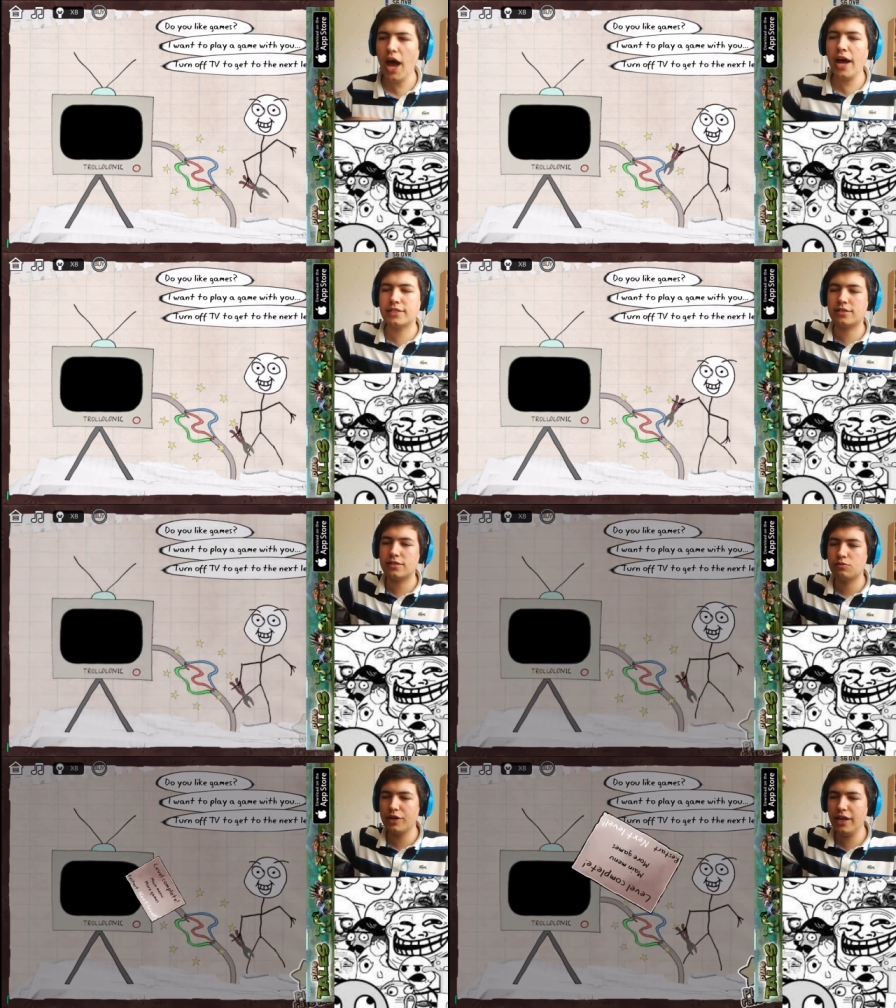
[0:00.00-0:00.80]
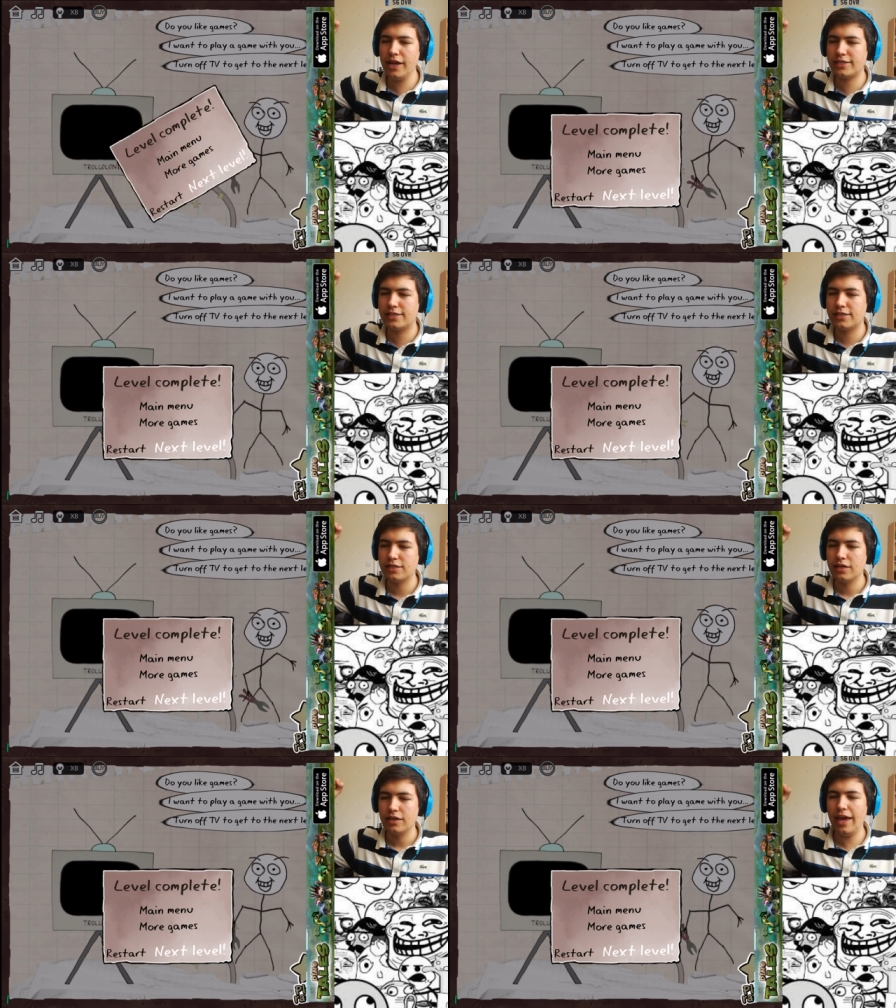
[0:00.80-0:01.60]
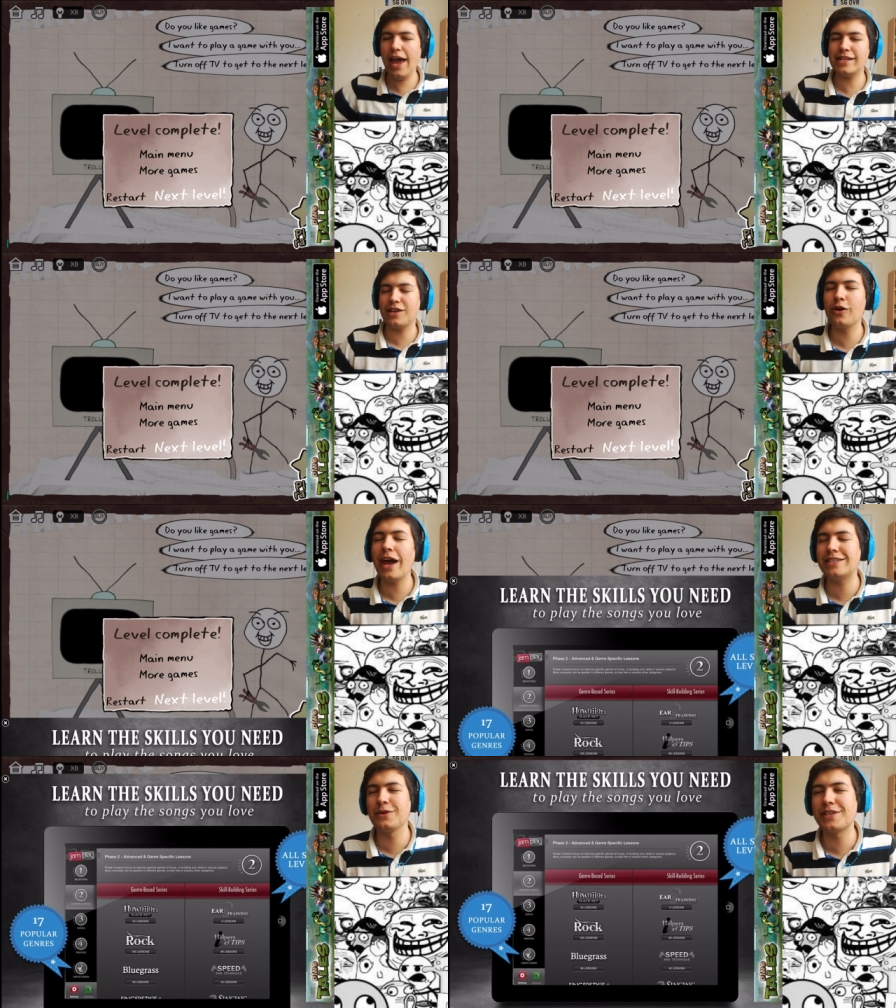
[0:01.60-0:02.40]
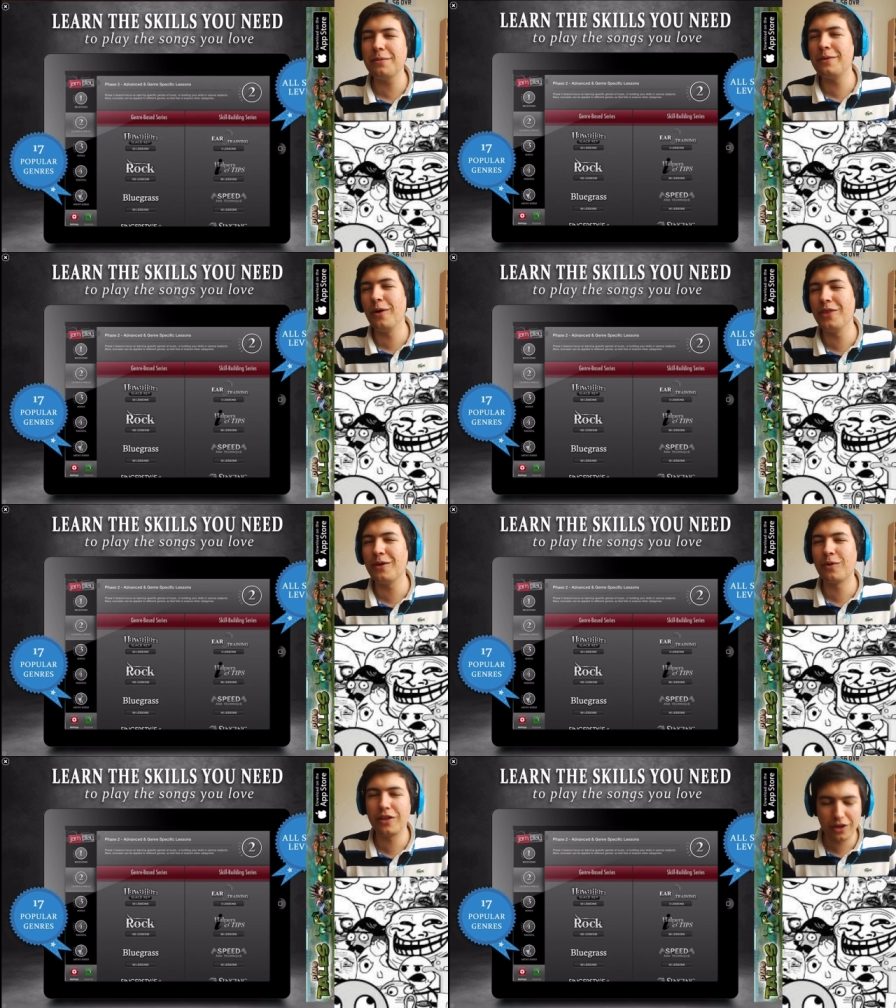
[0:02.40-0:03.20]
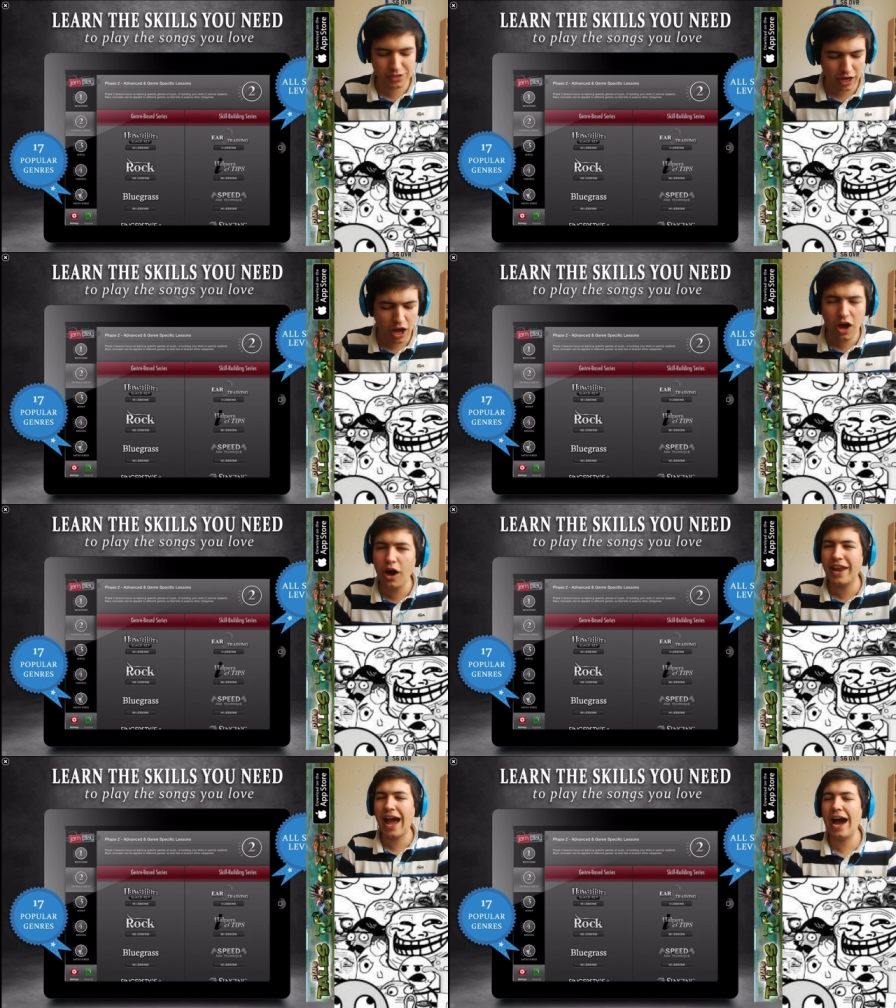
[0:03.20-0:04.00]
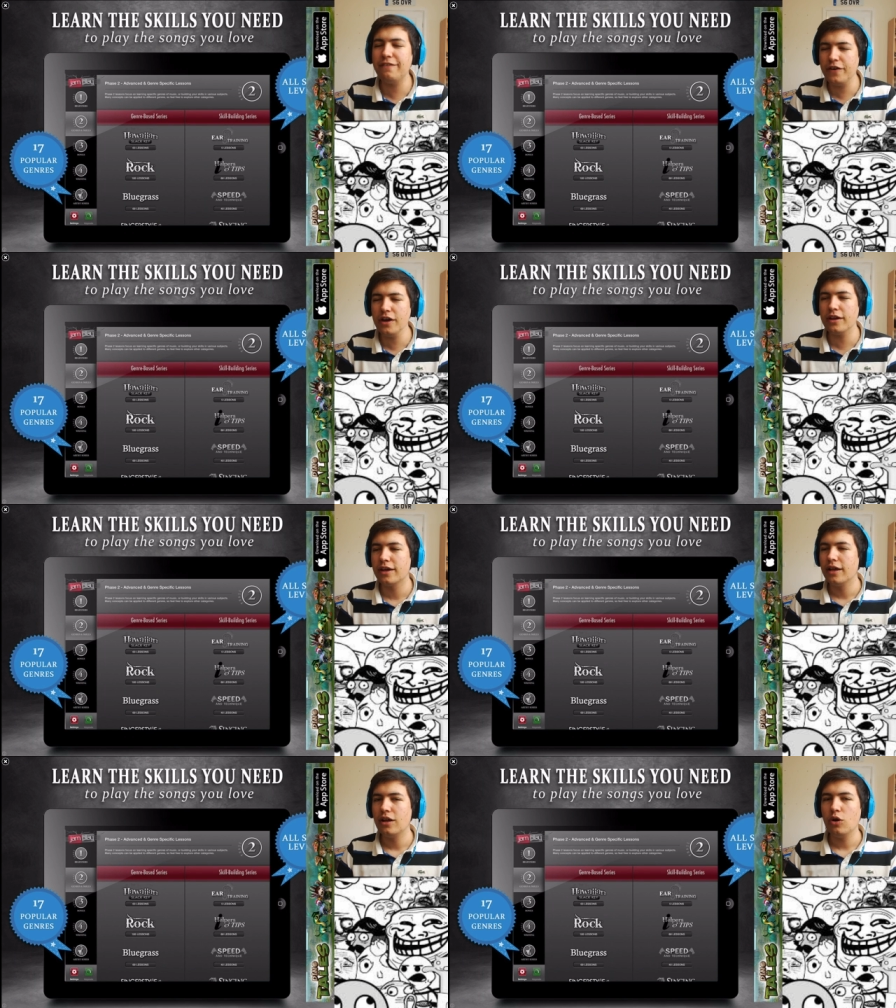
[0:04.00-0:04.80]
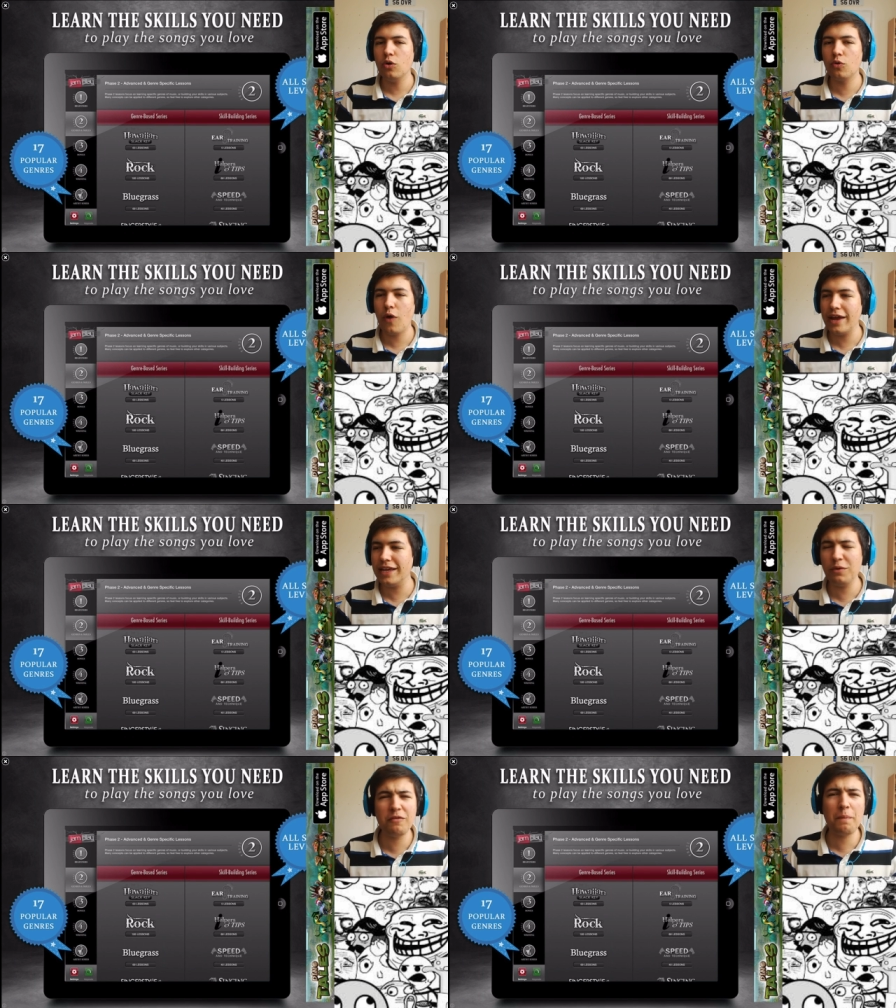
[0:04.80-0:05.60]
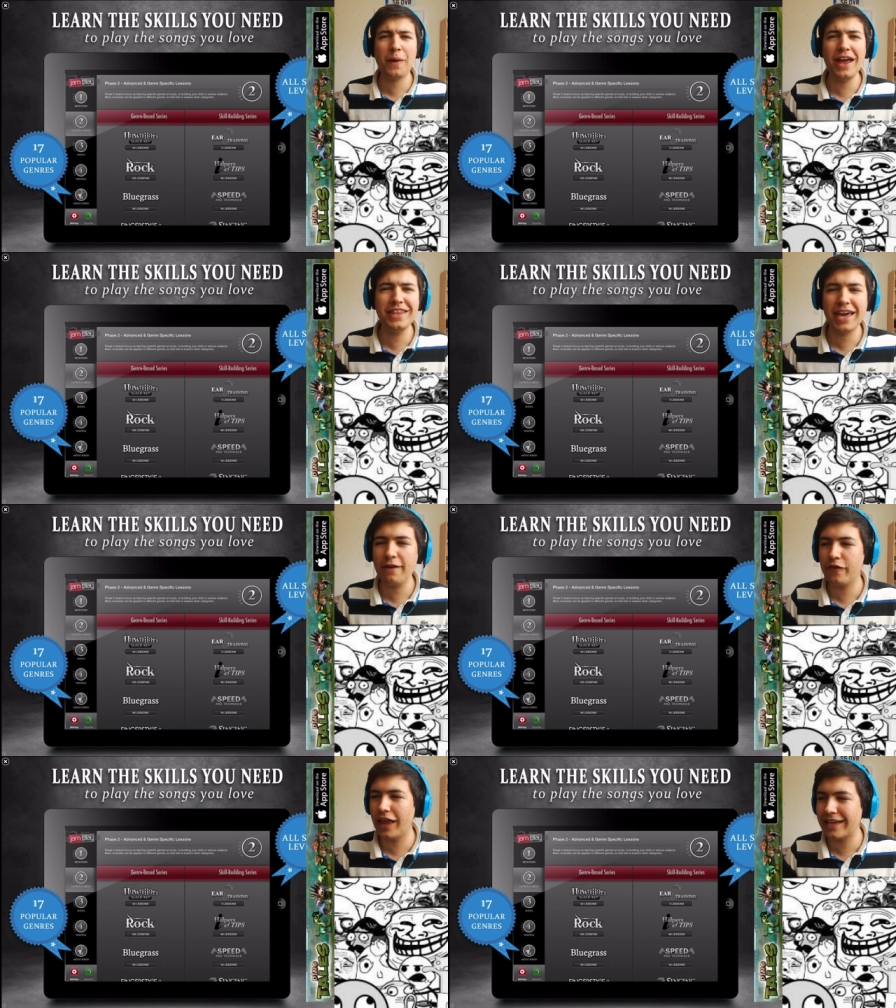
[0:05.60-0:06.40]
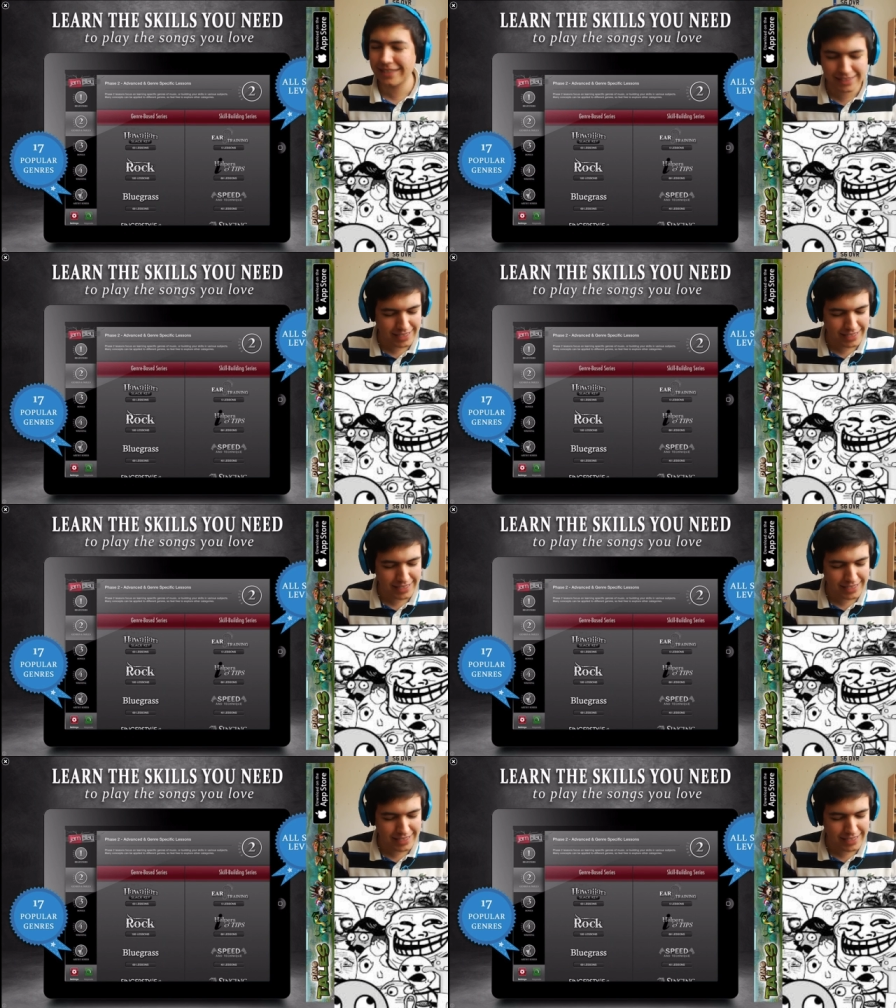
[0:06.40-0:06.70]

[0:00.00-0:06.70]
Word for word: Yes! We did it! Yes, okay, so it's gonna be one that one of those... Oh, an advert? Already? We've been playing the game for like a